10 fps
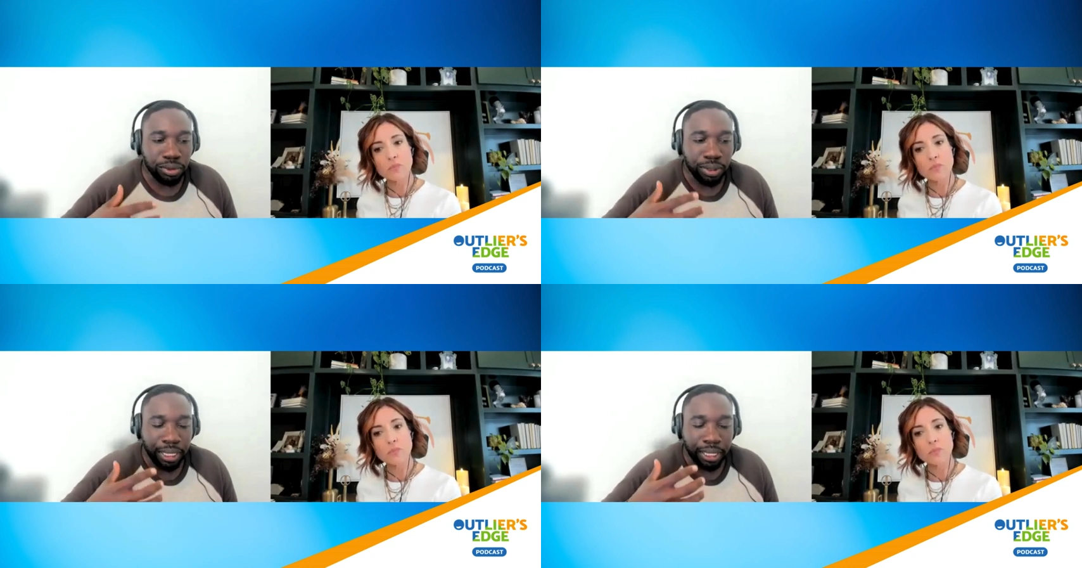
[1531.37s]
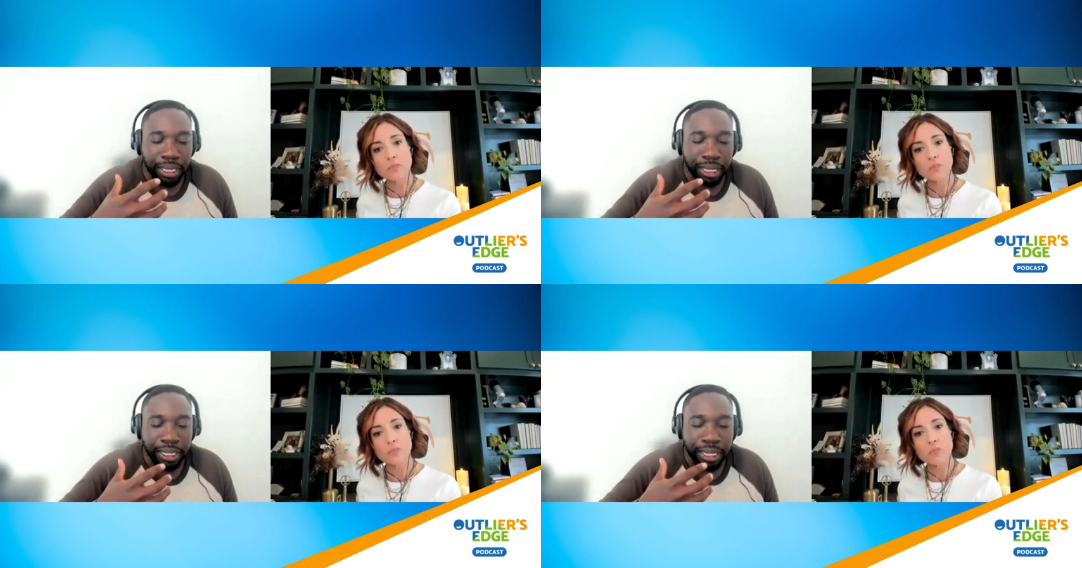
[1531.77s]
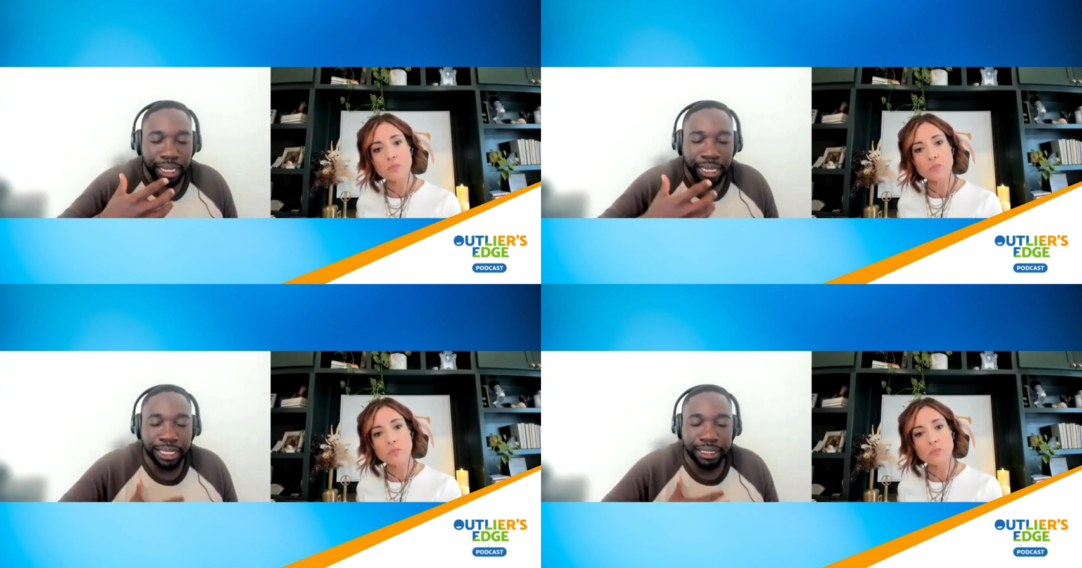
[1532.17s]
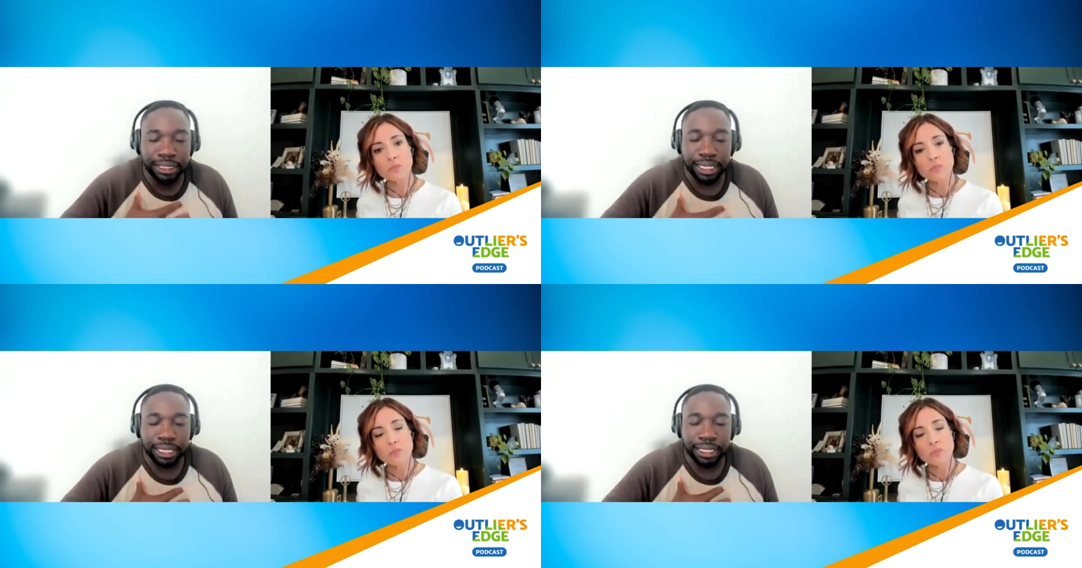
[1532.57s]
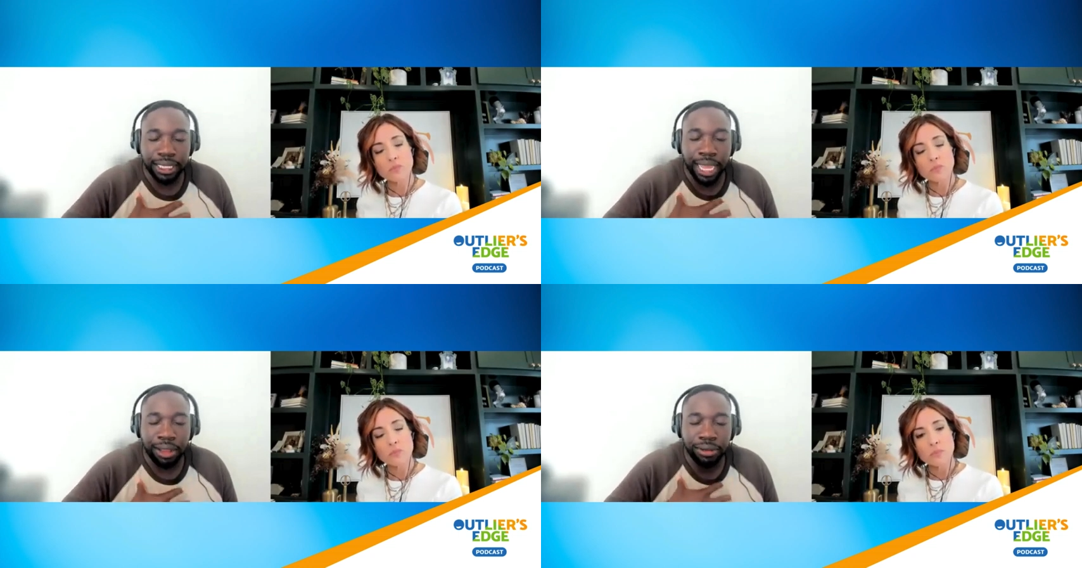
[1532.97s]
Speaker 1: like I, I guess it's like it's
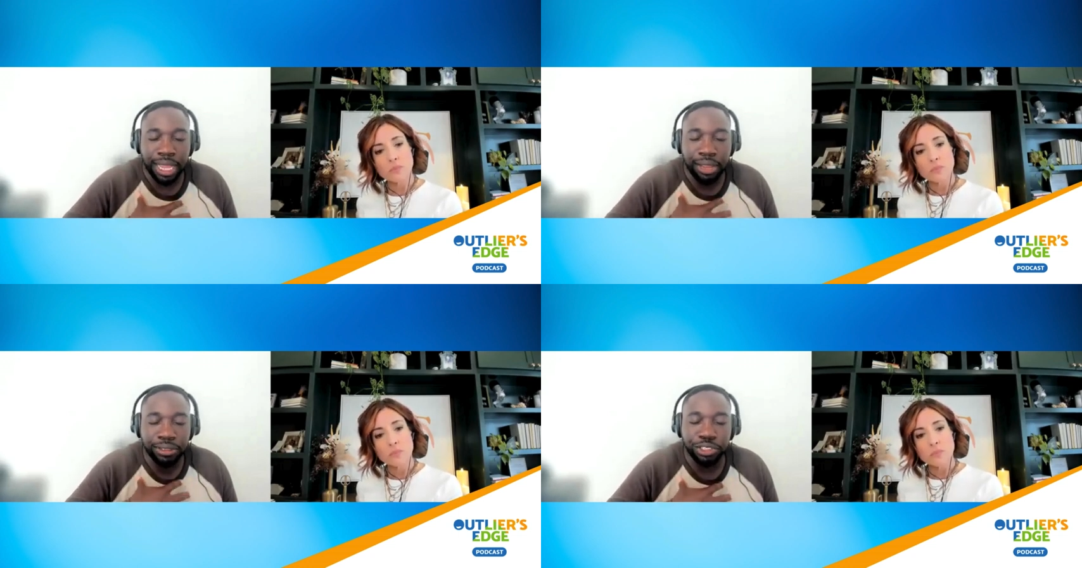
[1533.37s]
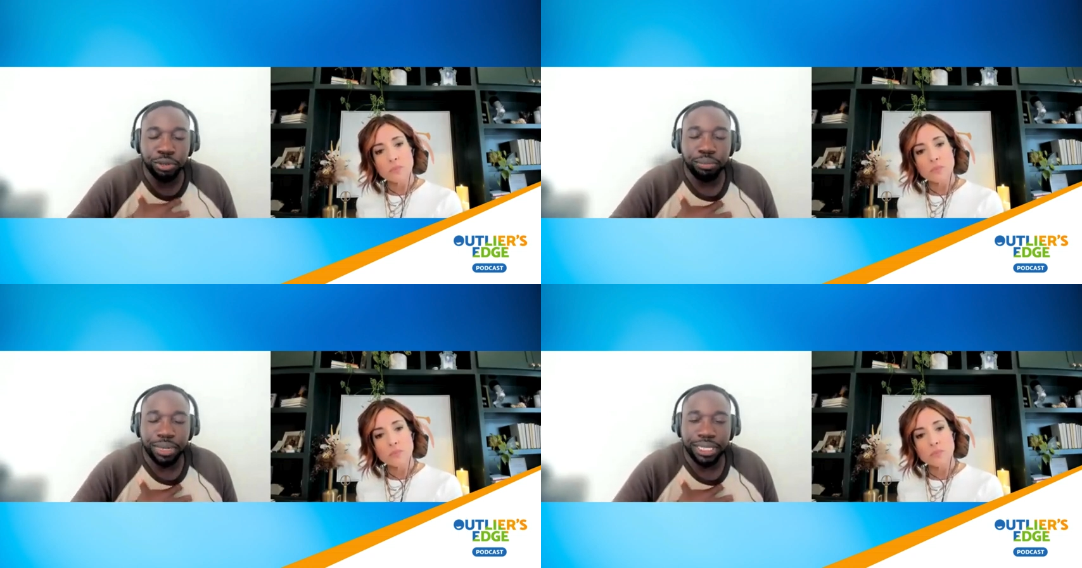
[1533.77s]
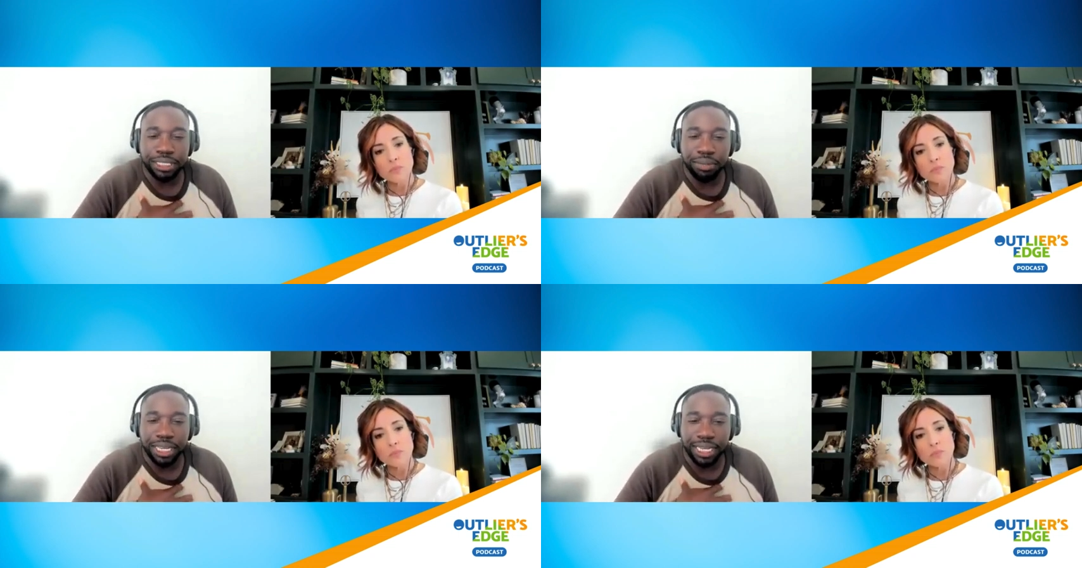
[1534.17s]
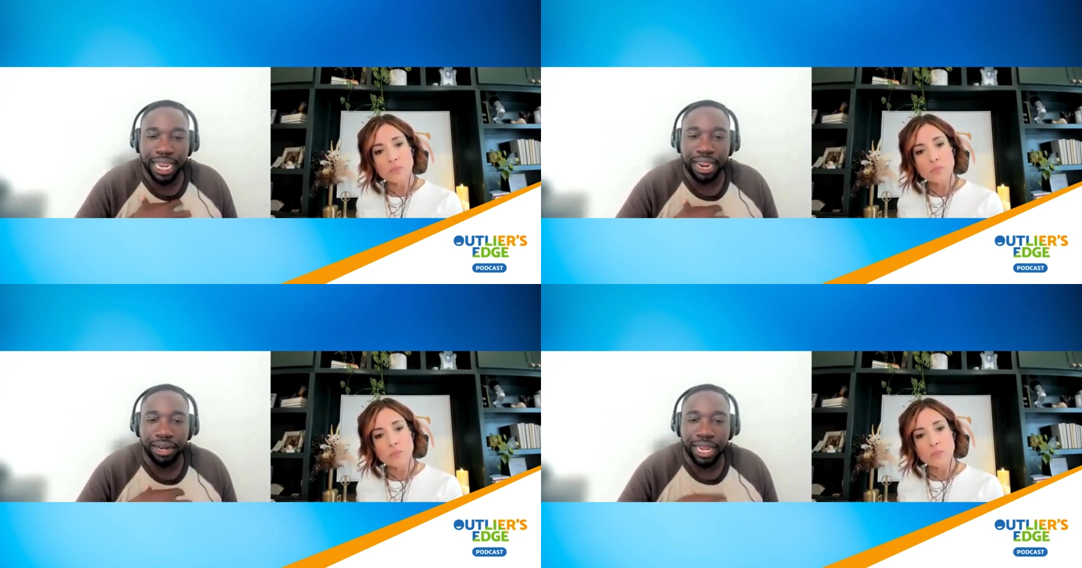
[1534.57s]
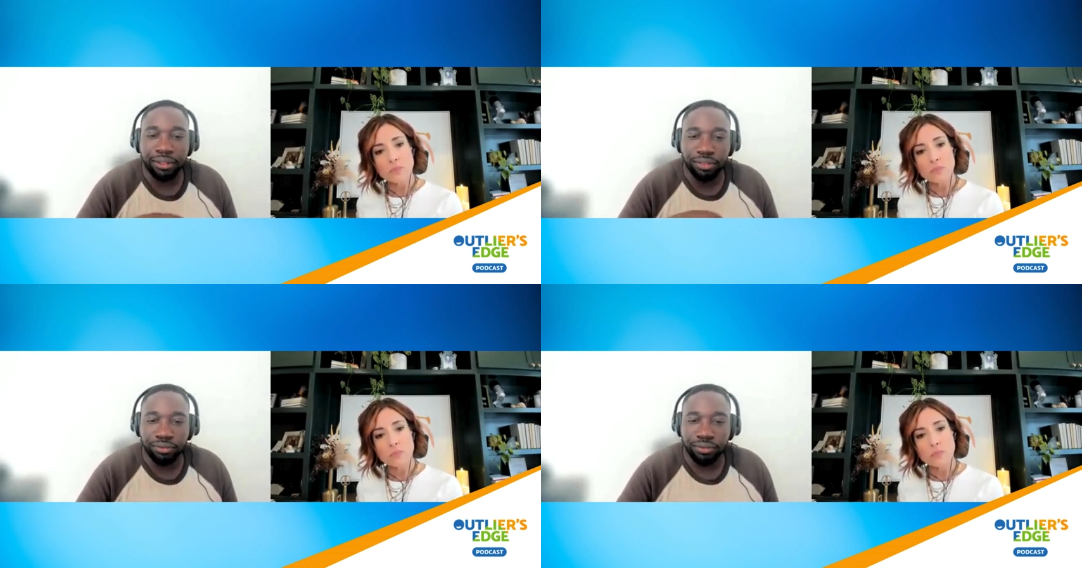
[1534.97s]
like how how is your mission being carried
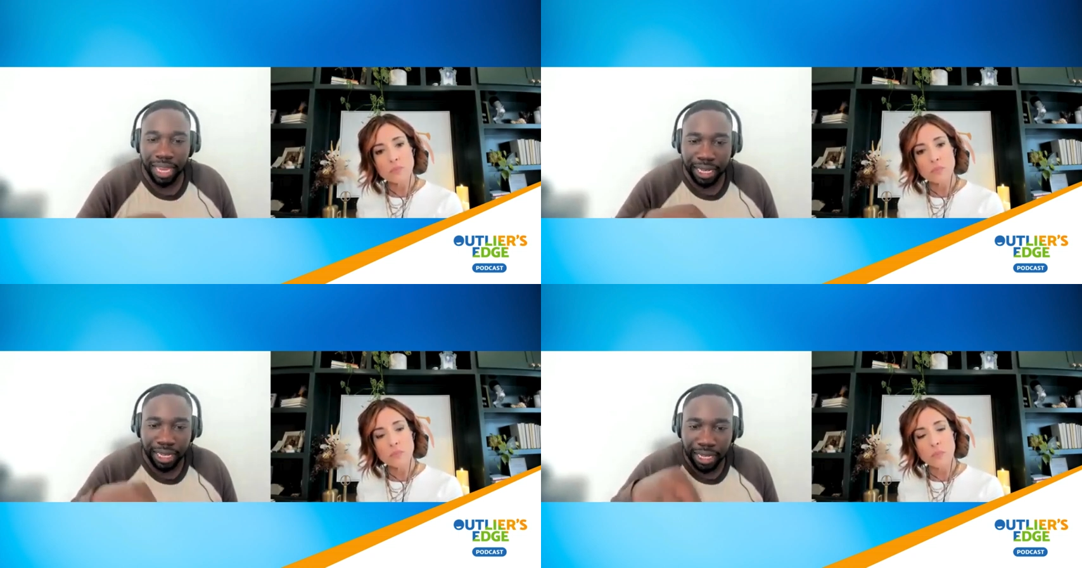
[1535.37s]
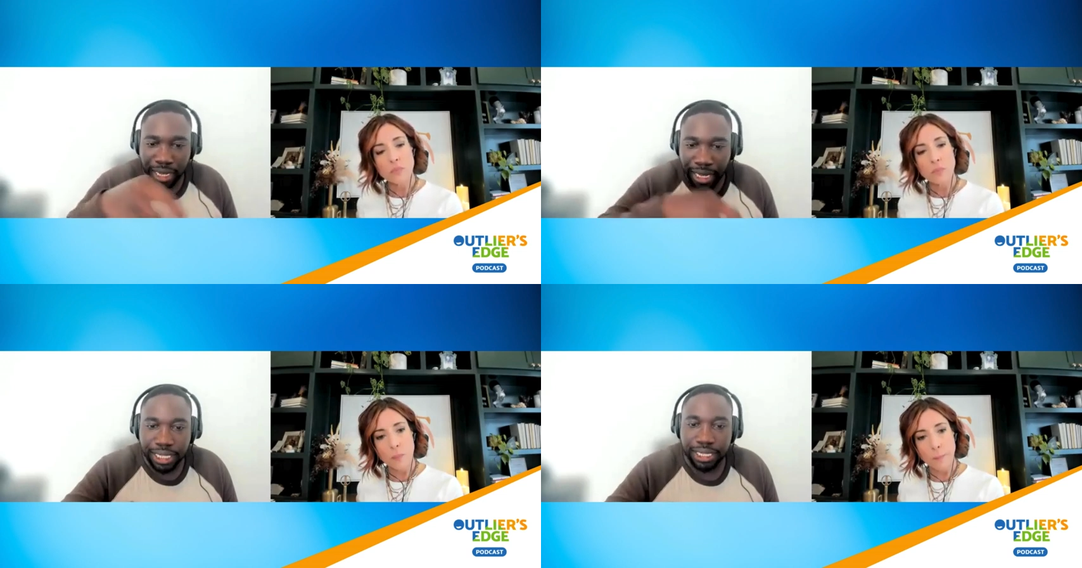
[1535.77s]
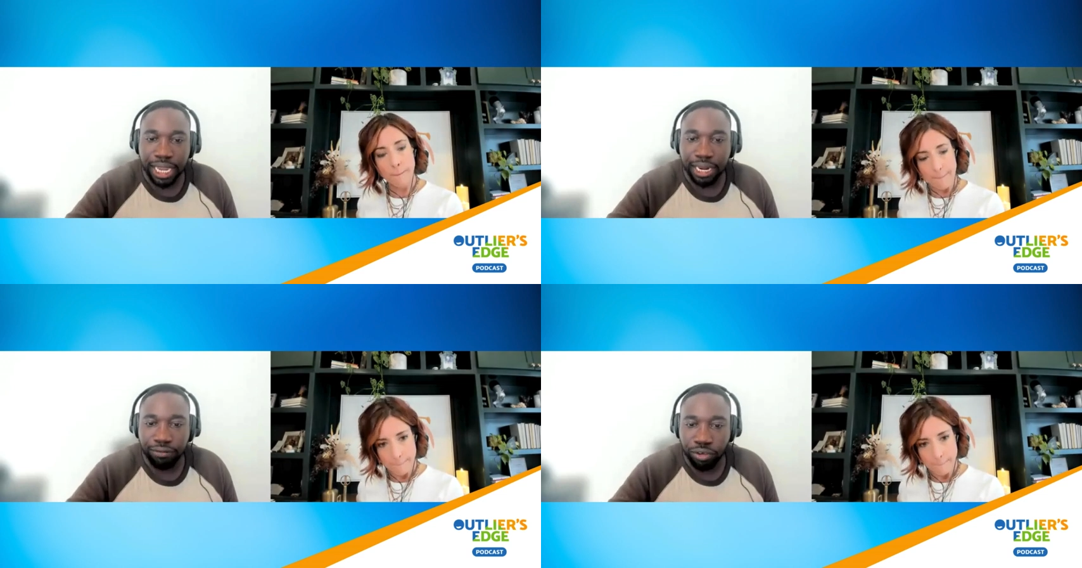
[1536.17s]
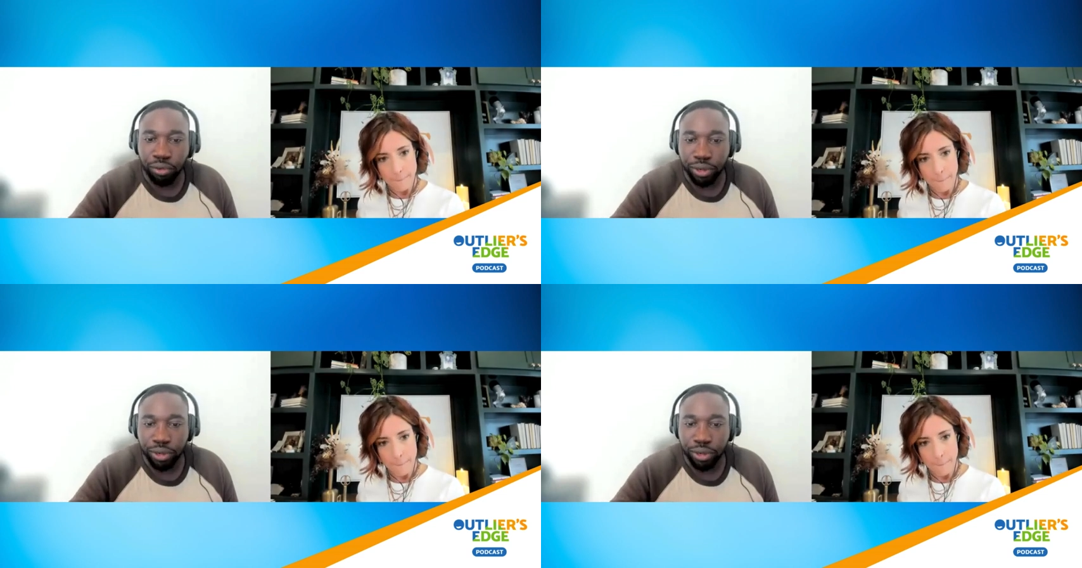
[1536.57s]
out in inside of your